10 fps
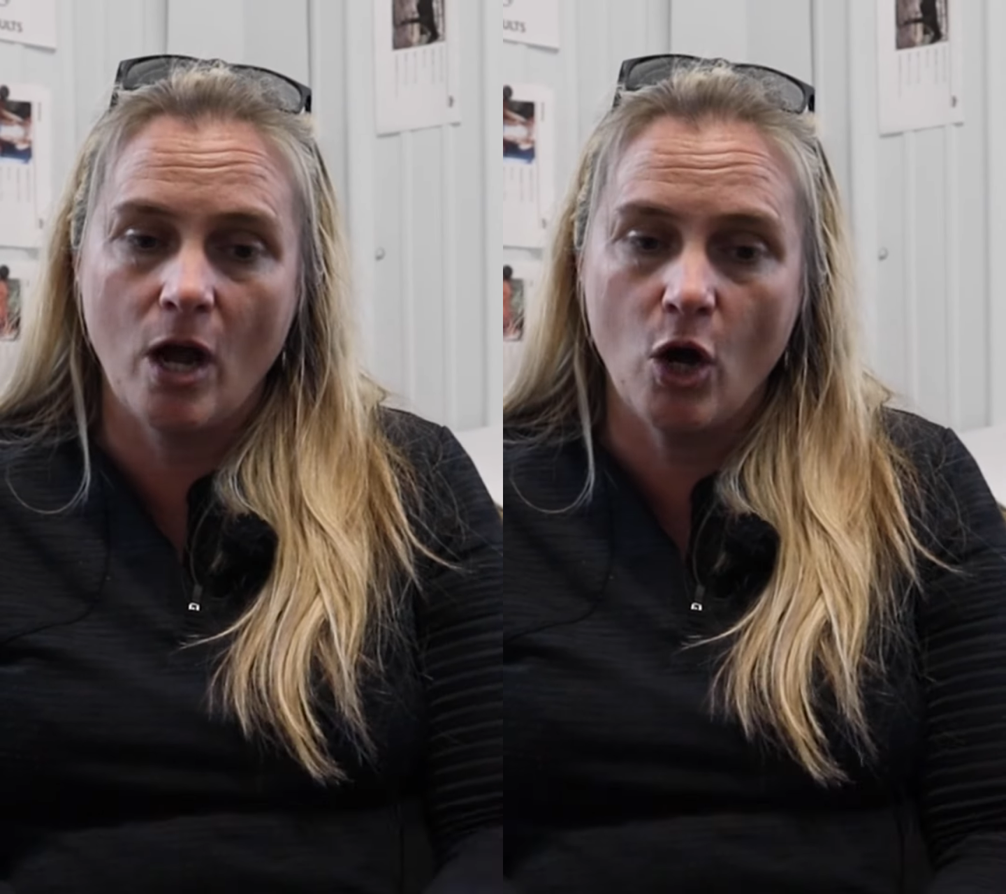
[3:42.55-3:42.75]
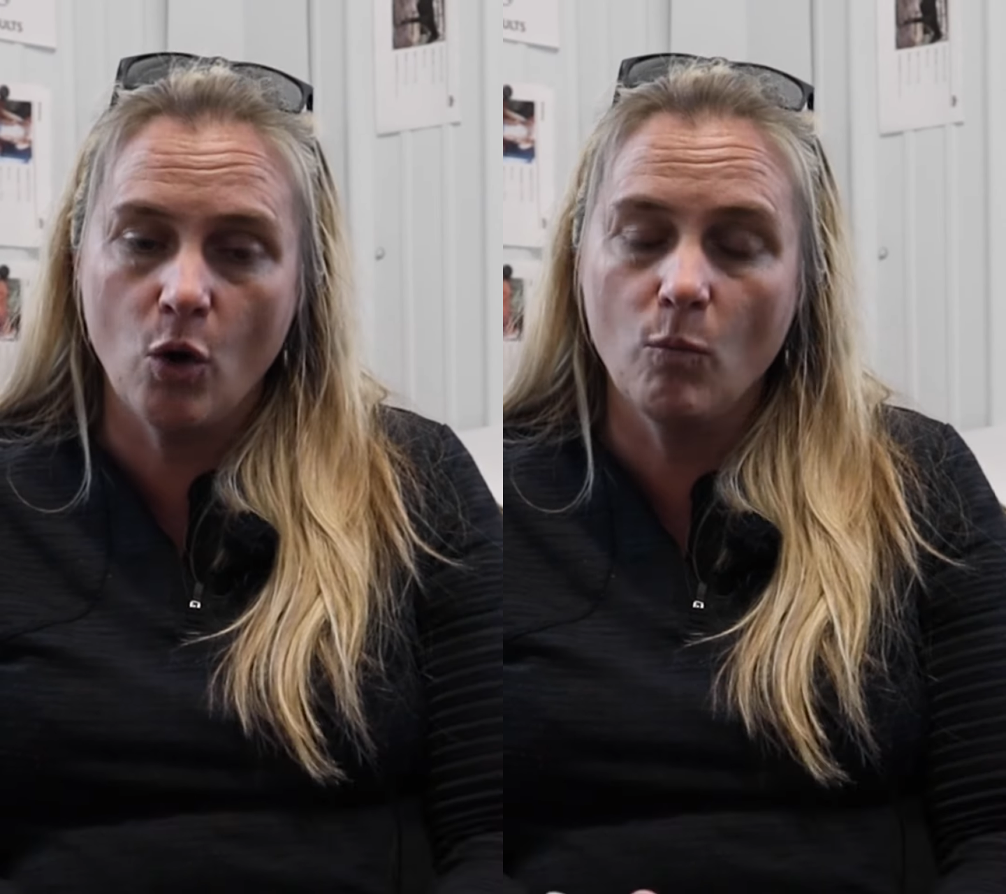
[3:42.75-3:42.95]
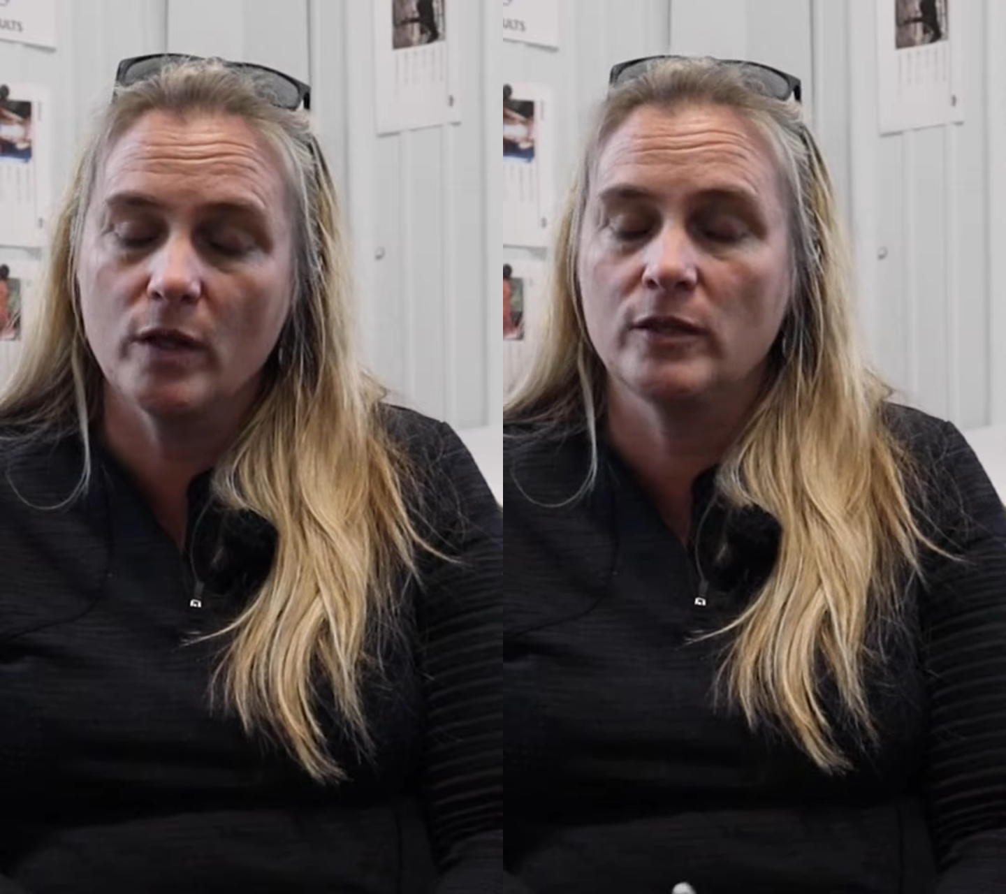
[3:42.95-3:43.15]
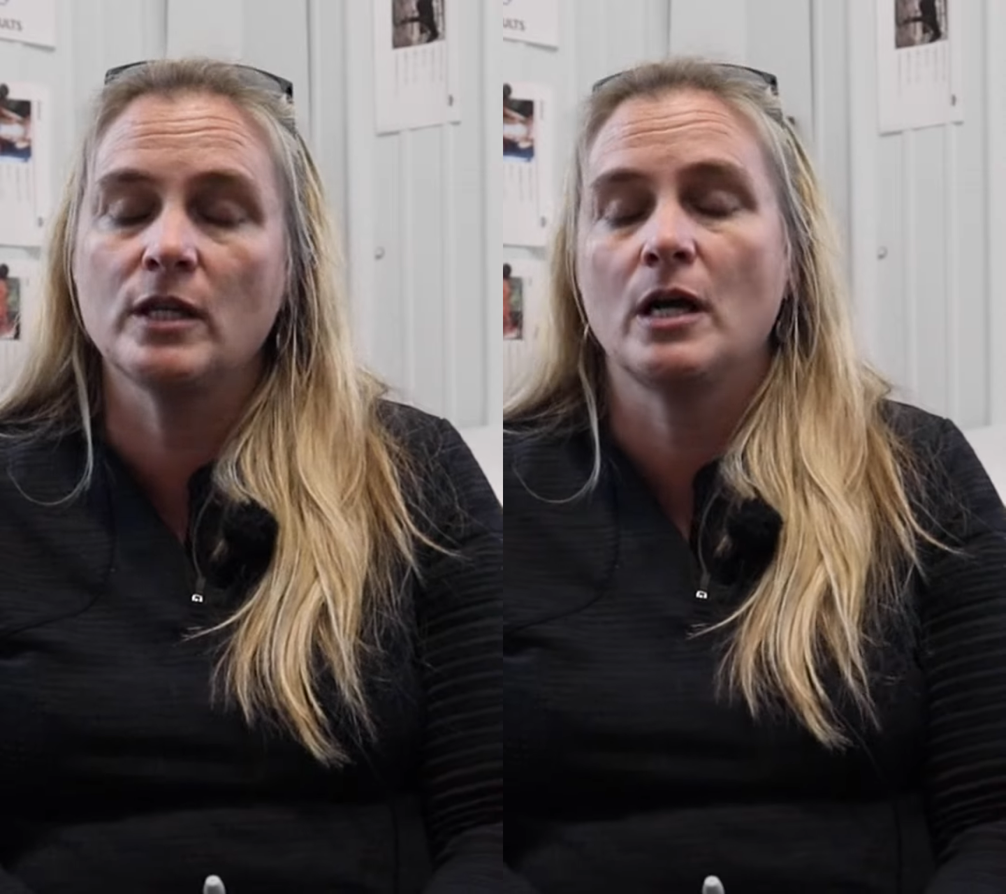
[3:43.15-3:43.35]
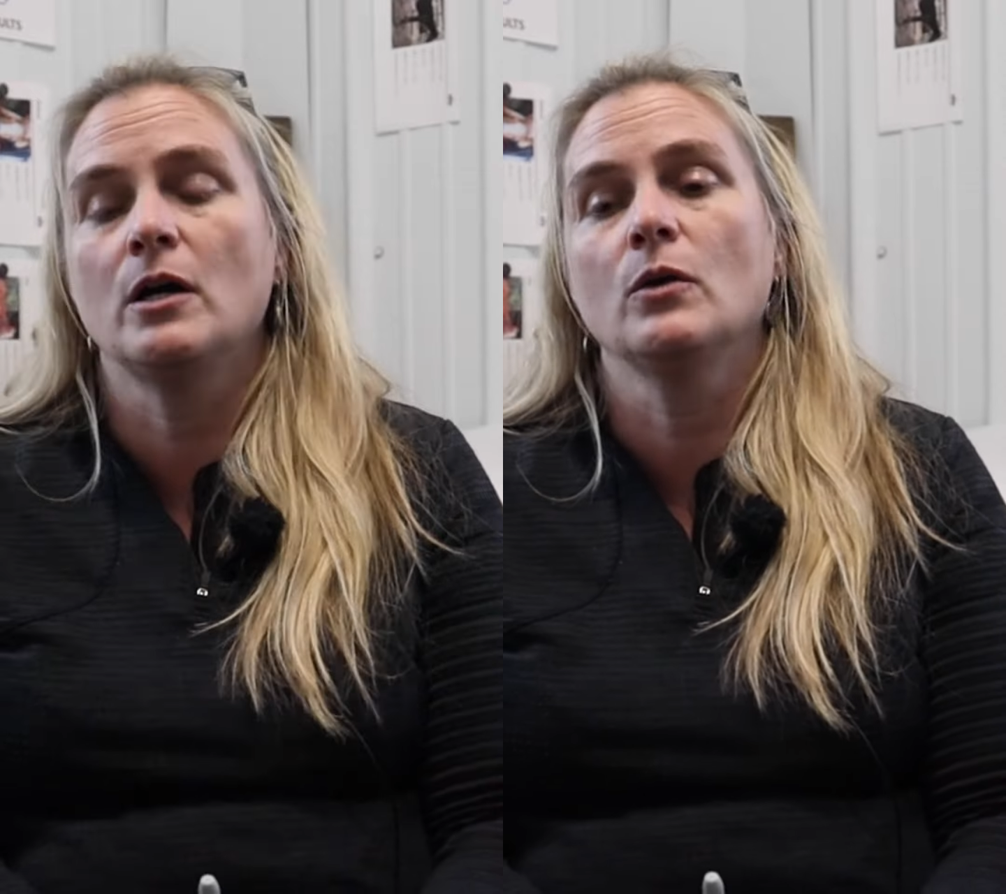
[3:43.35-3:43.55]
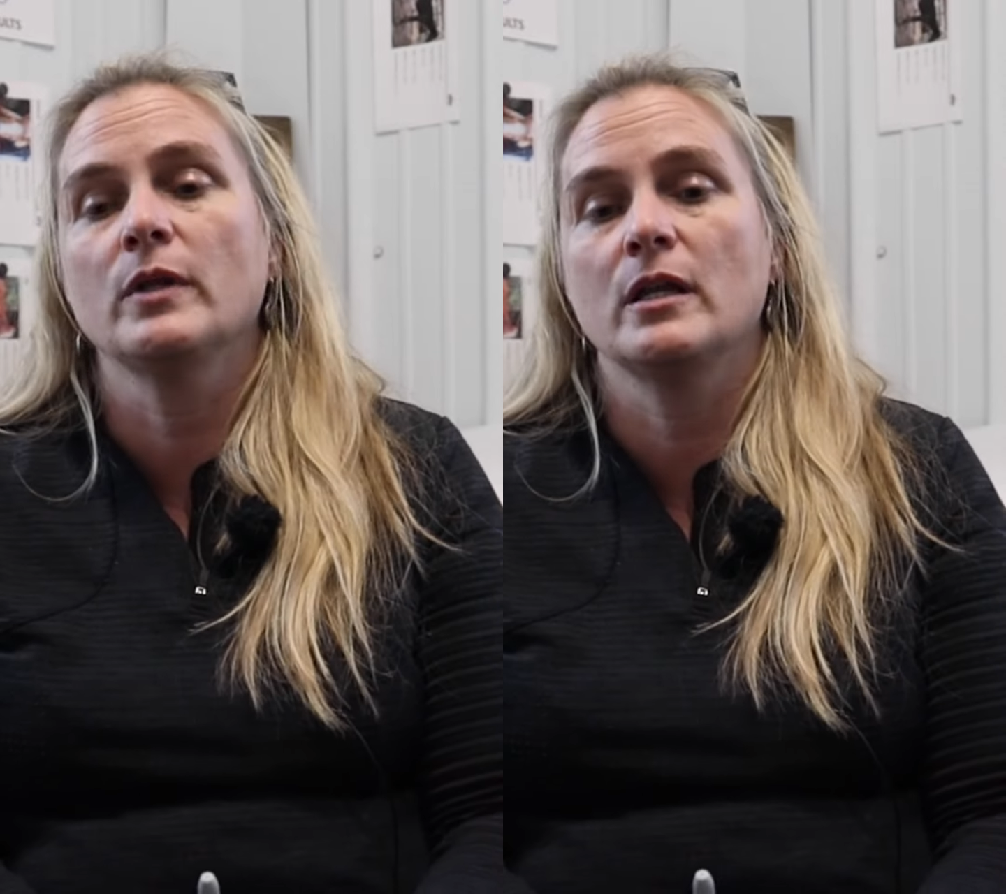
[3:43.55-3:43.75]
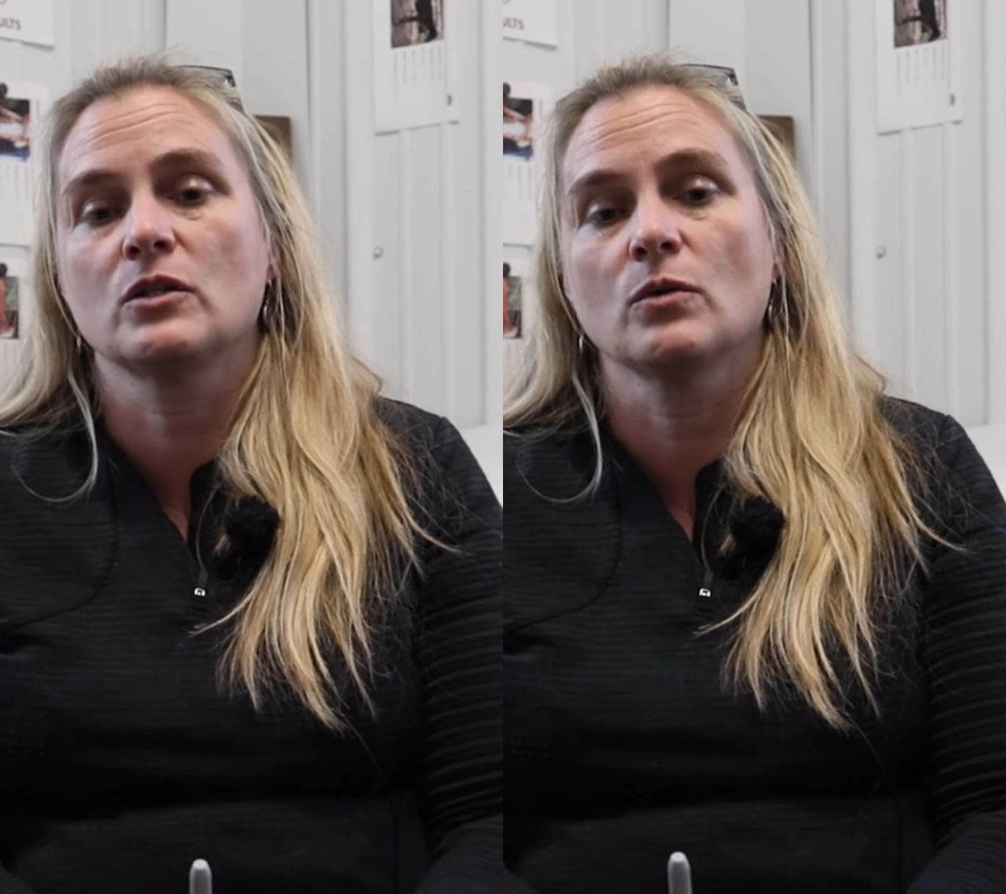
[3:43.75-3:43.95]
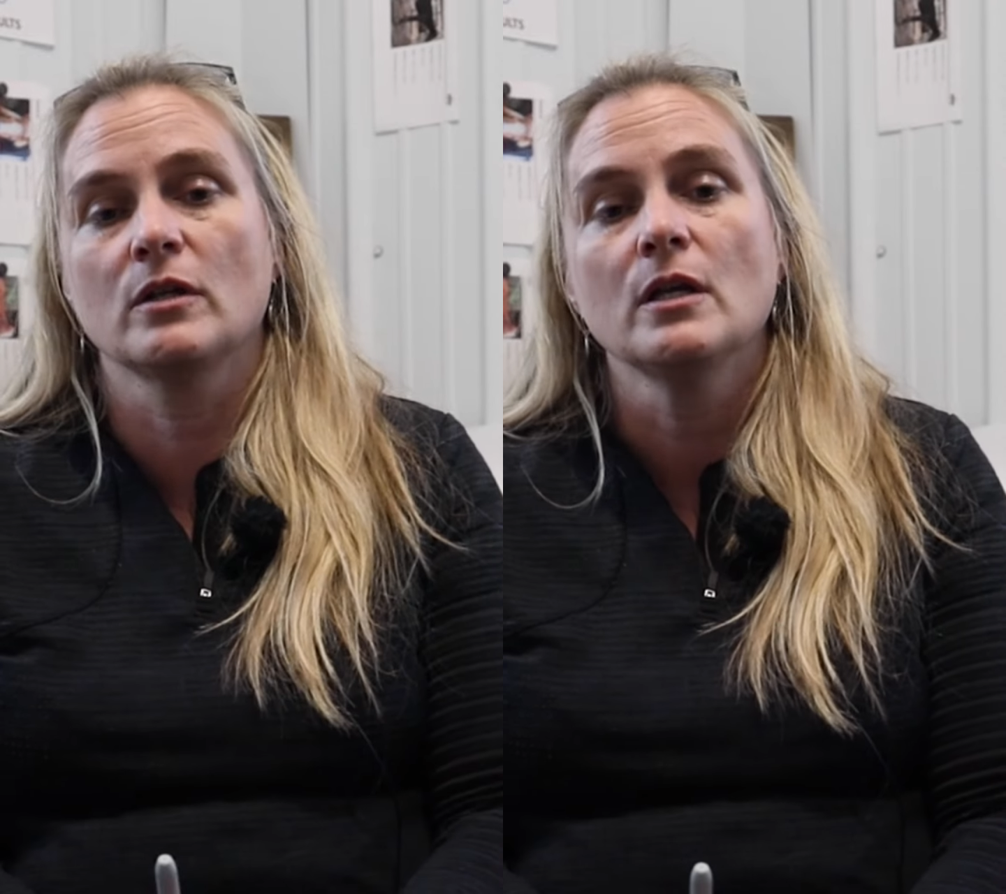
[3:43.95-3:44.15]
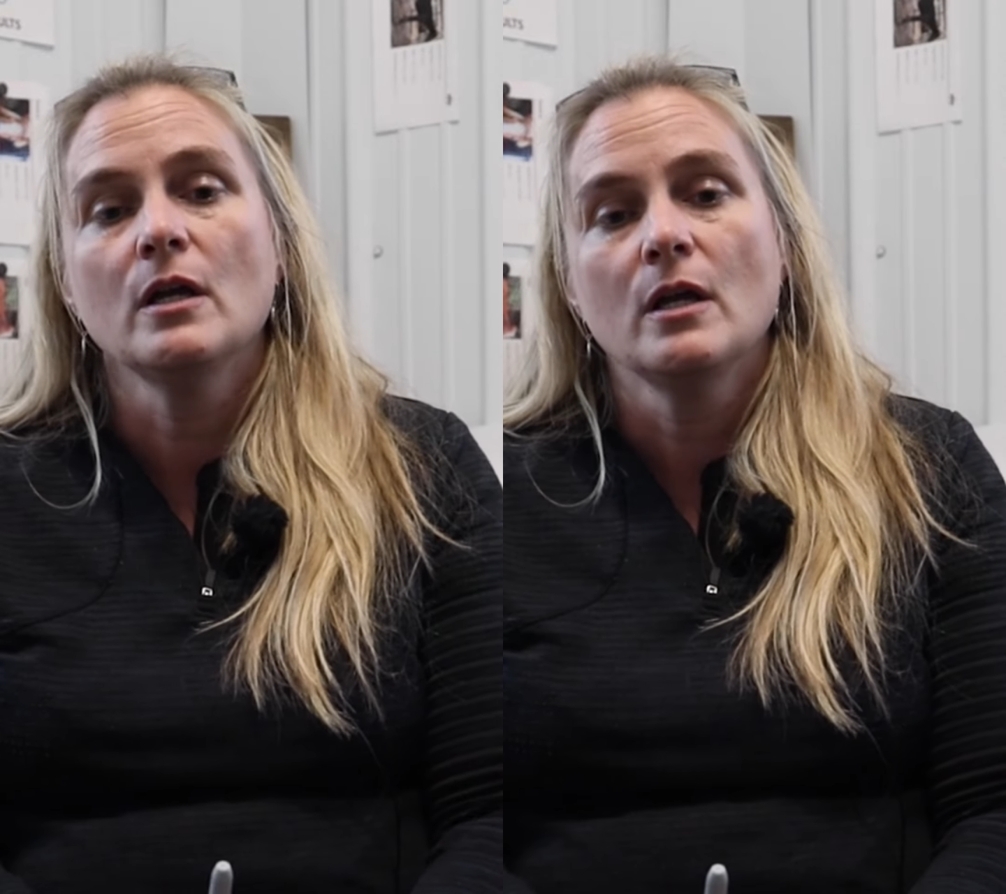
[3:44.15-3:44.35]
home with Dawn that is going to